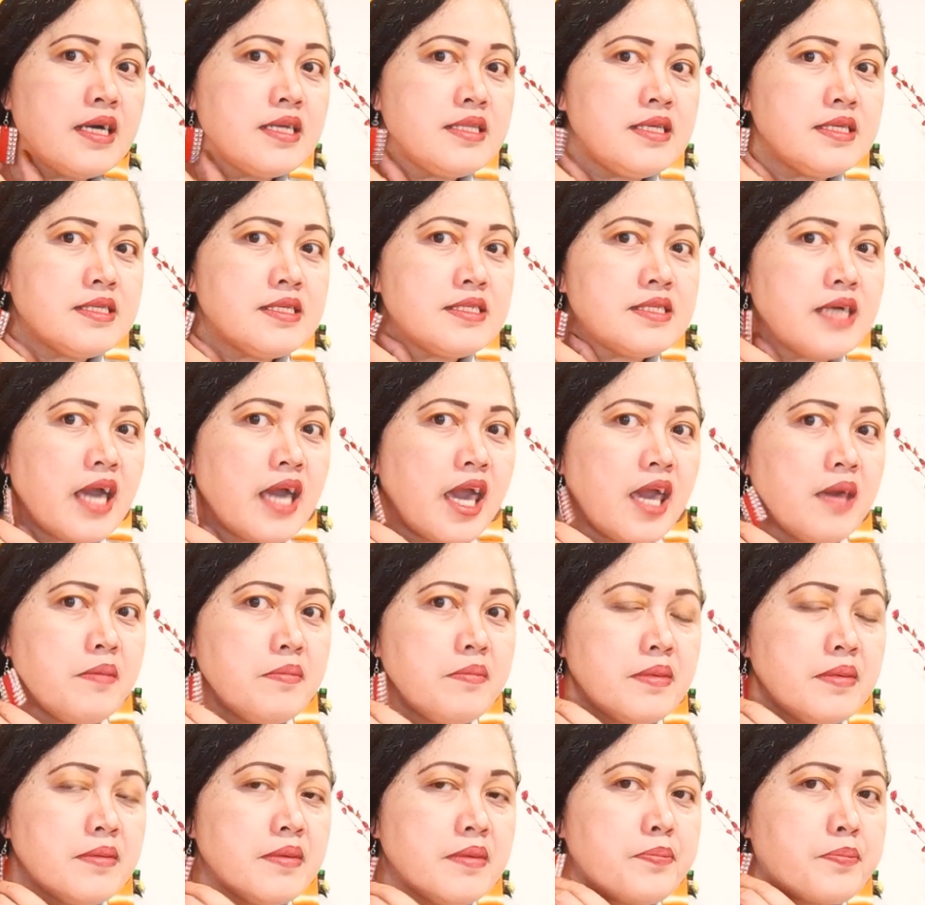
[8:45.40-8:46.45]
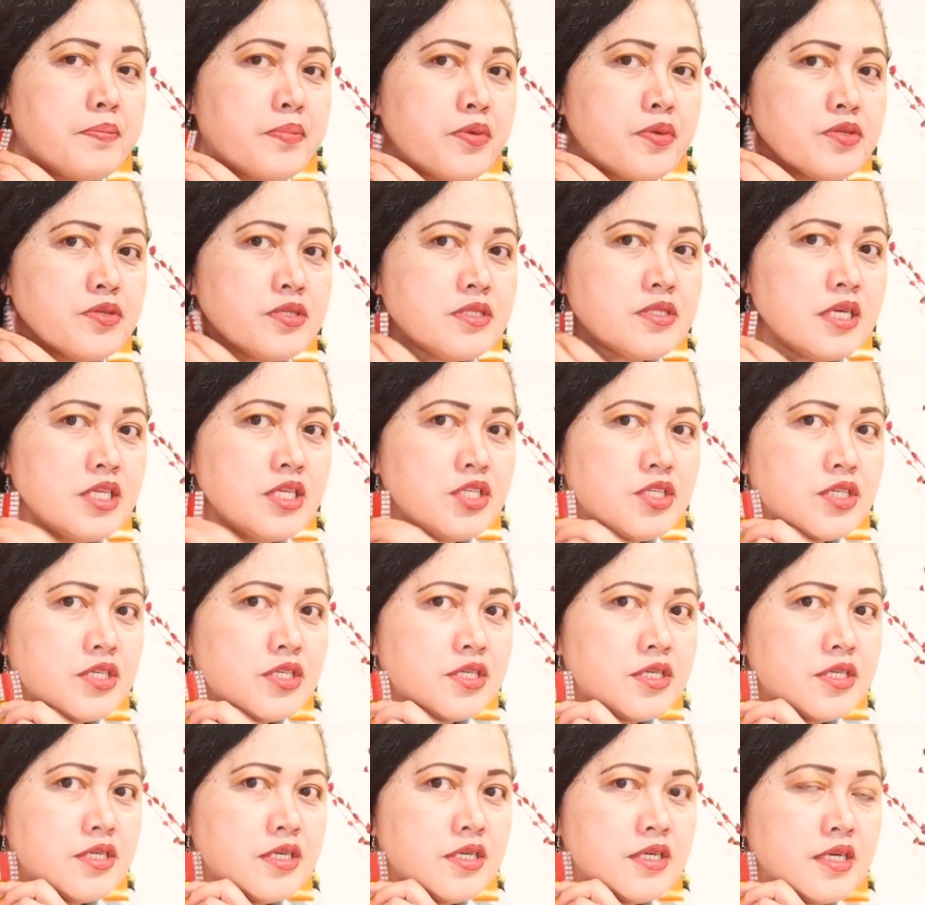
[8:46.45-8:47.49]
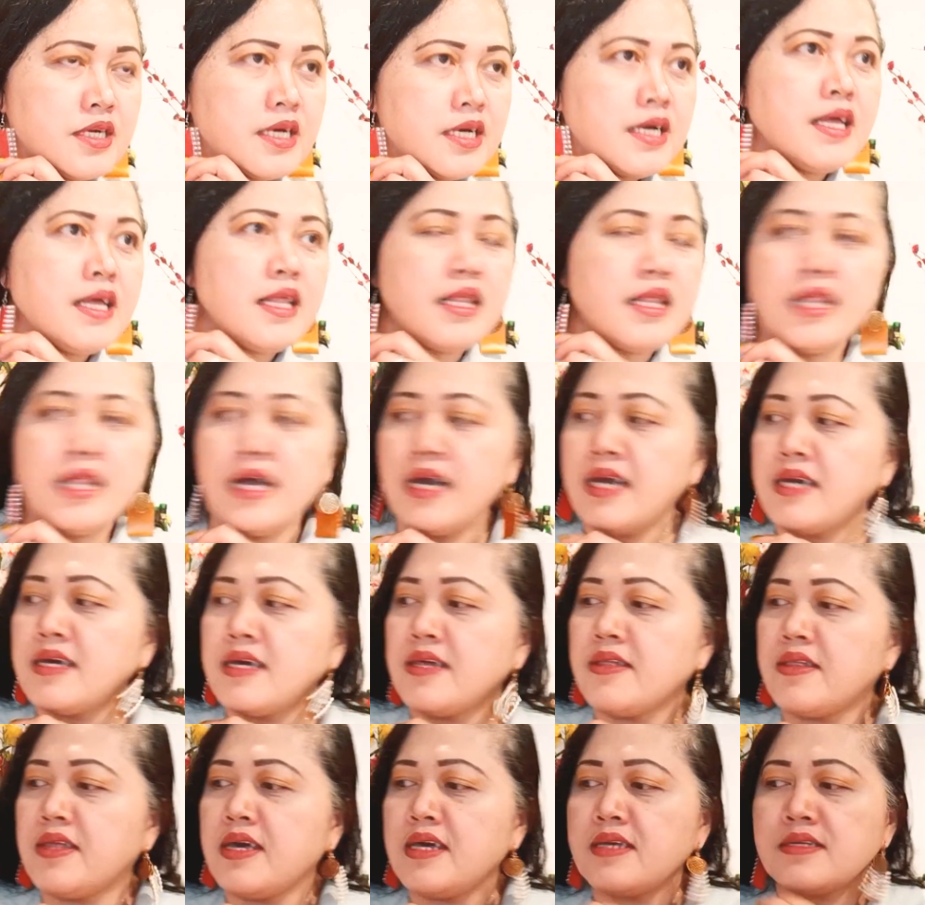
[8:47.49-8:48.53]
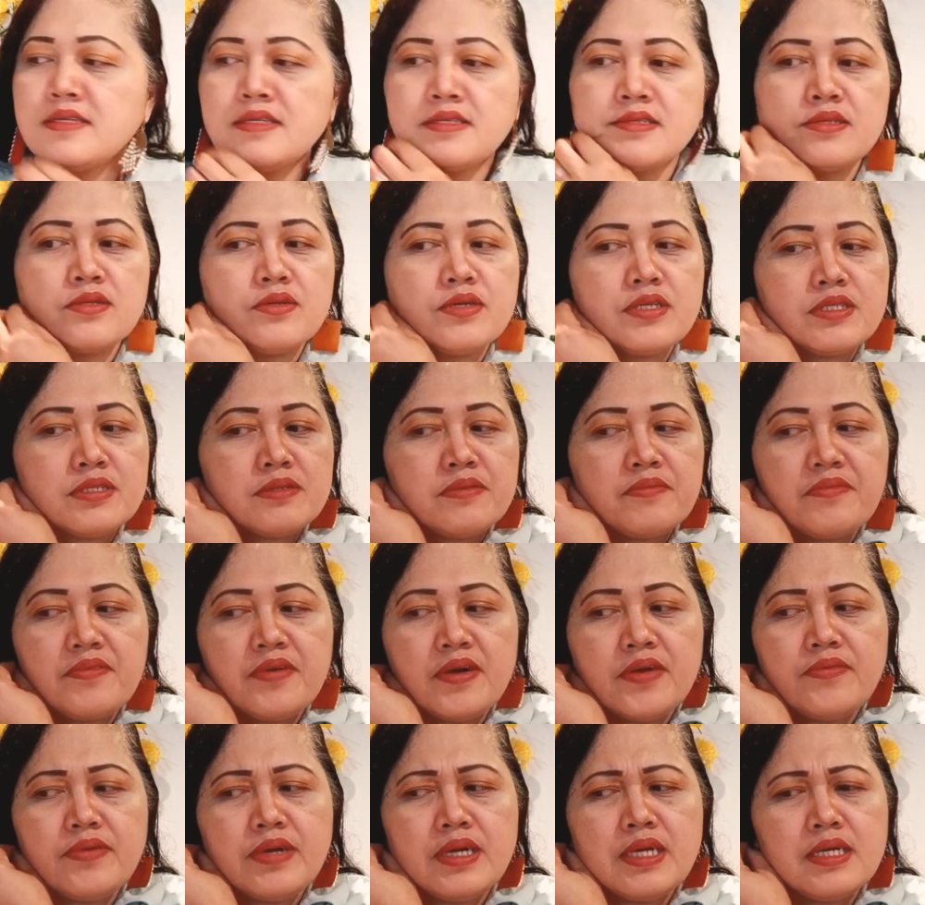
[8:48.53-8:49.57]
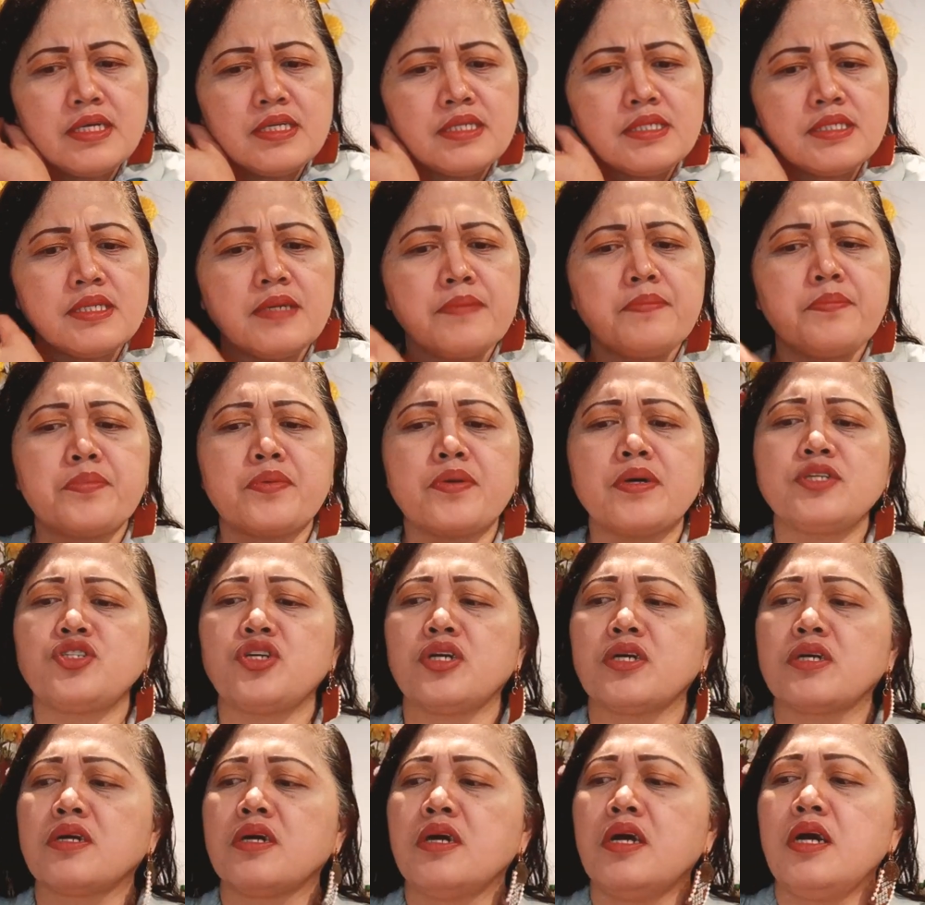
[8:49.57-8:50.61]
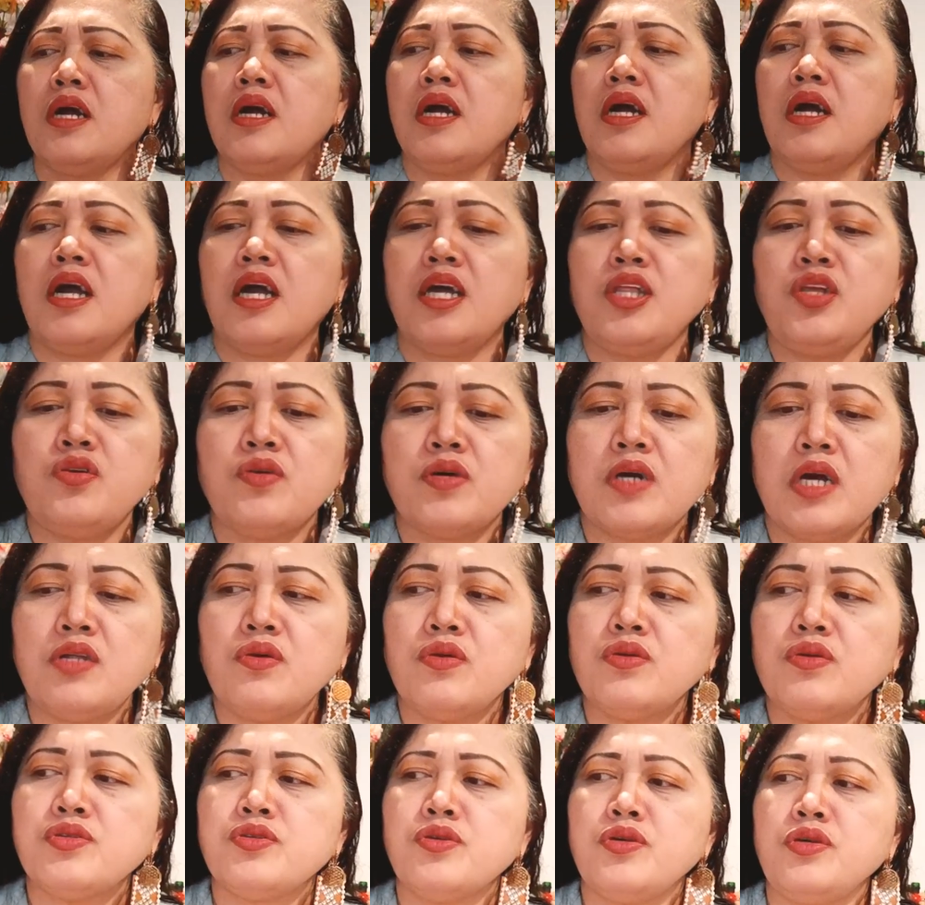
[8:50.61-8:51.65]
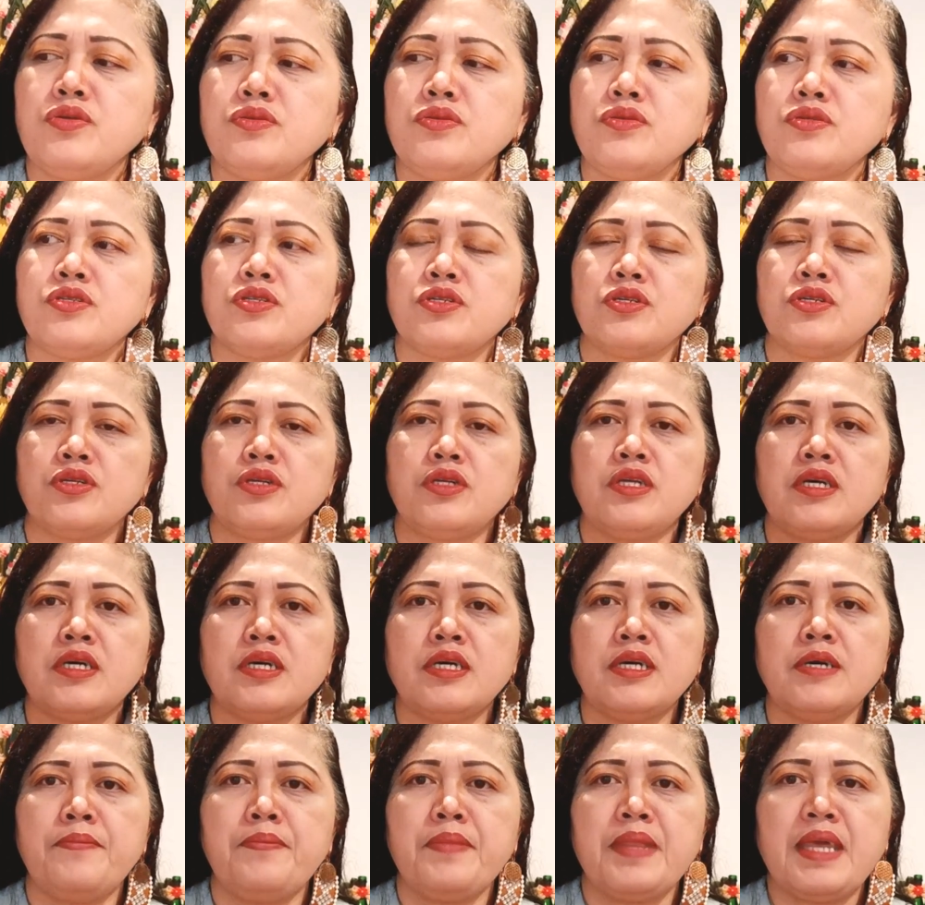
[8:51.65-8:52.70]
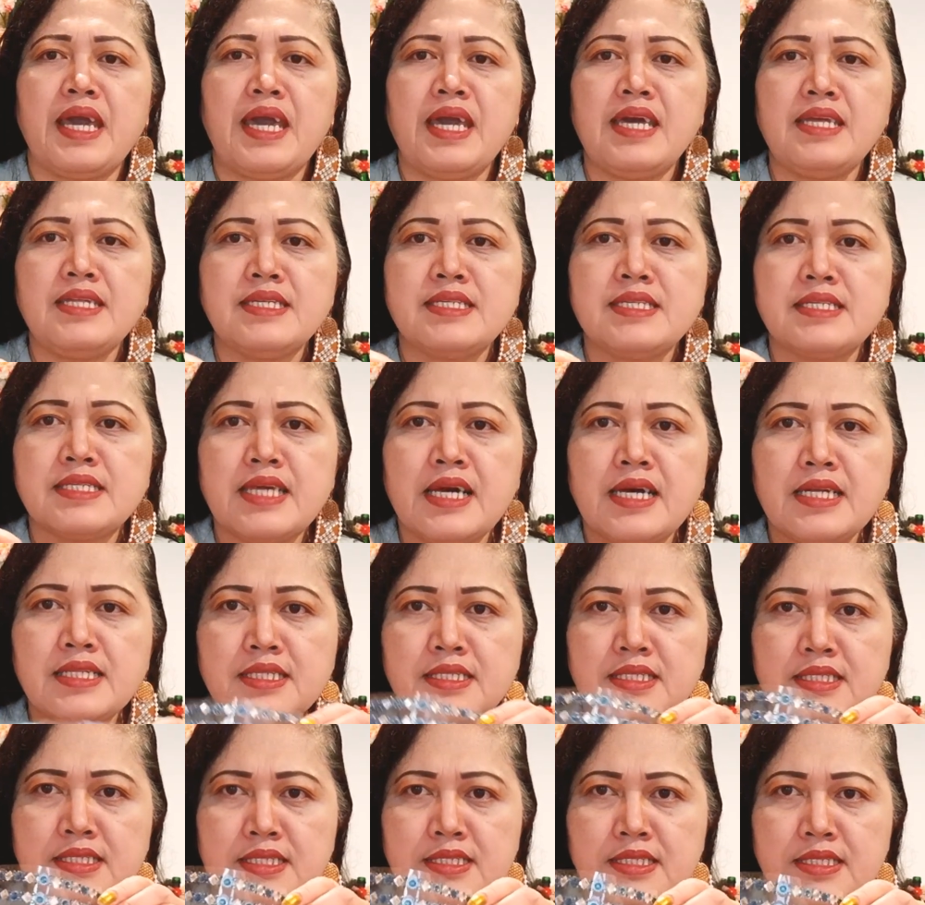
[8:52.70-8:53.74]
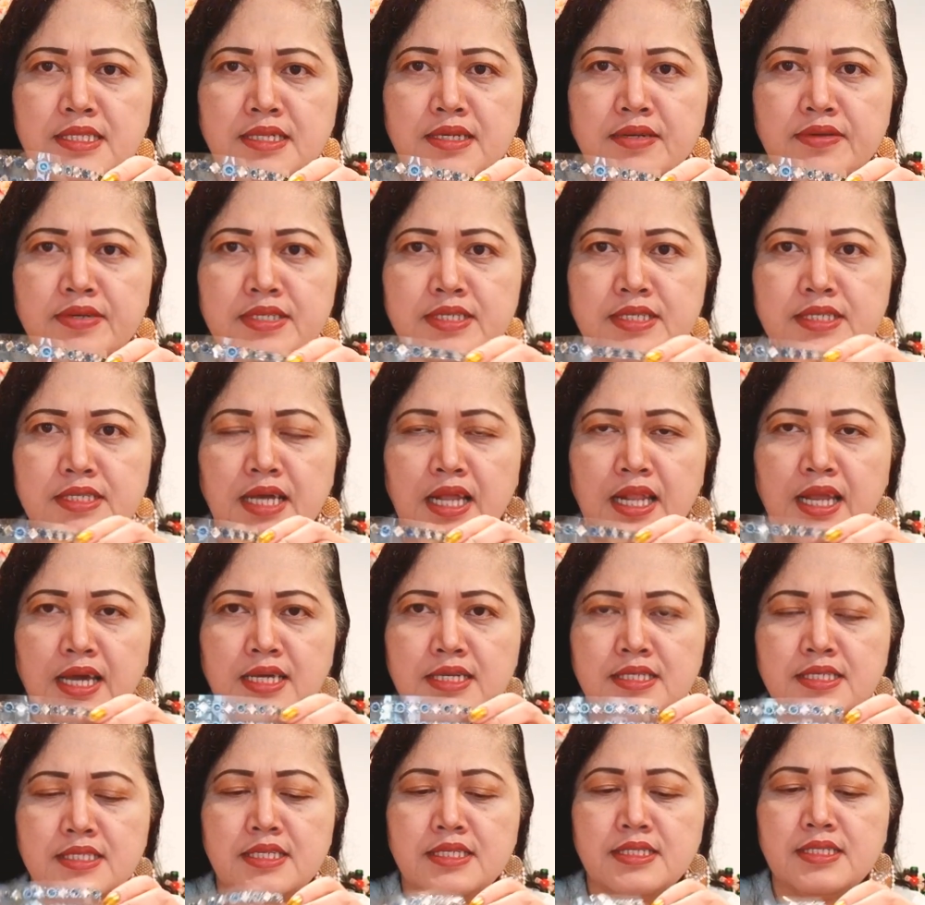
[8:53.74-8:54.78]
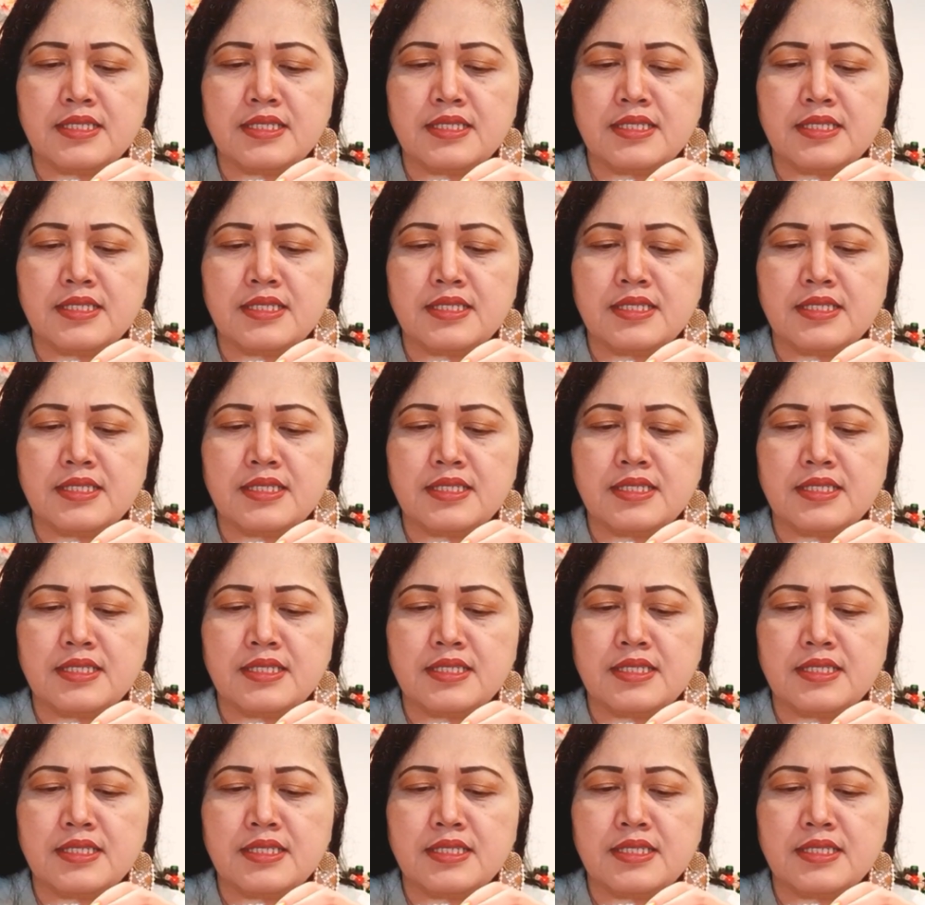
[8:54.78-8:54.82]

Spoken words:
the same procedure like this. So it's a very easy project, and you can also use the instant crystallize.